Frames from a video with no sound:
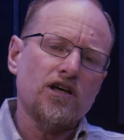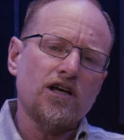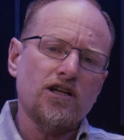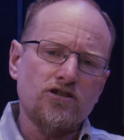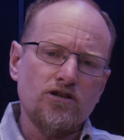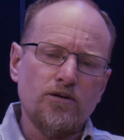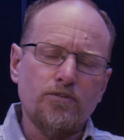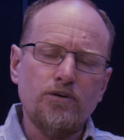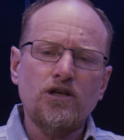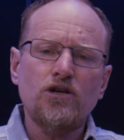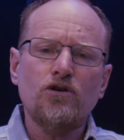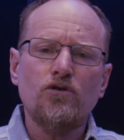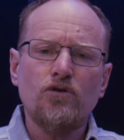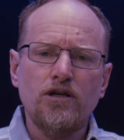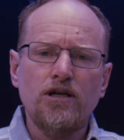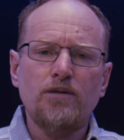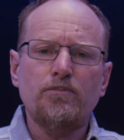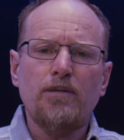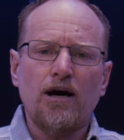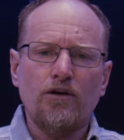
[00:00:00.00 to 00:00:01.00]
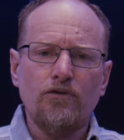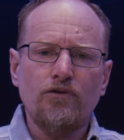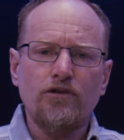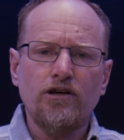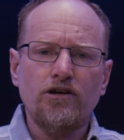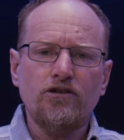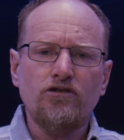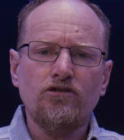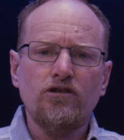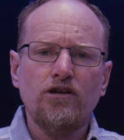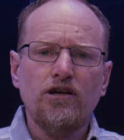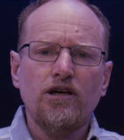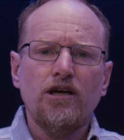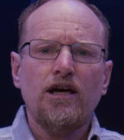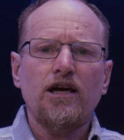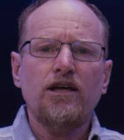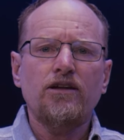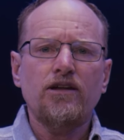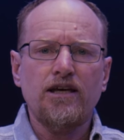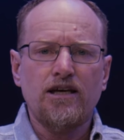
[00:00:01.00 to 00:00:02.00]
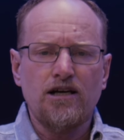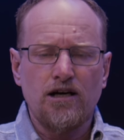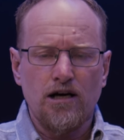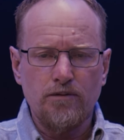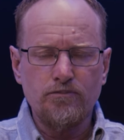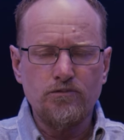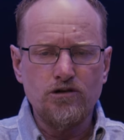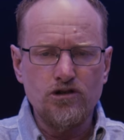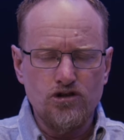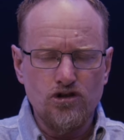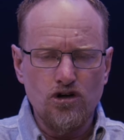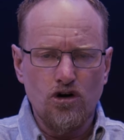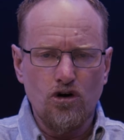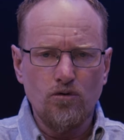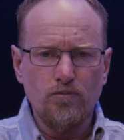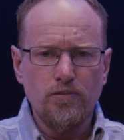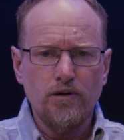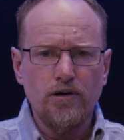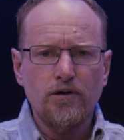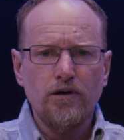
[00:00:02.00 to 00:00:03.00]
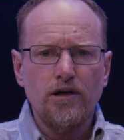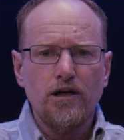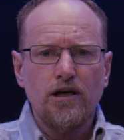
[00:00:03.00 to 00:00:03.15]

ends up hearing about this, and they come to Job.